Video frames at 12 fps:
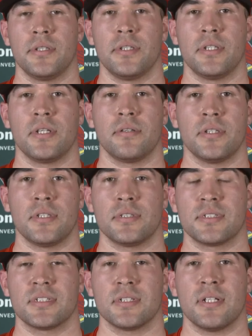You know,
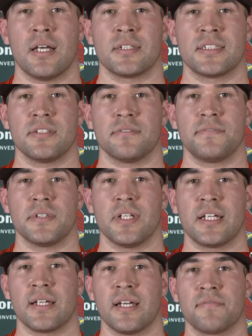it's, I still feel
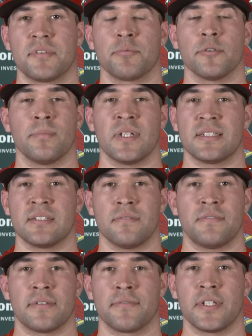like I have to prove
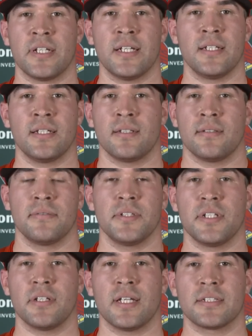myself every day, and,
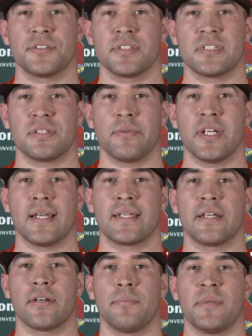you know, that's just the way I
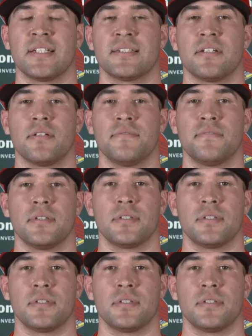carry myself.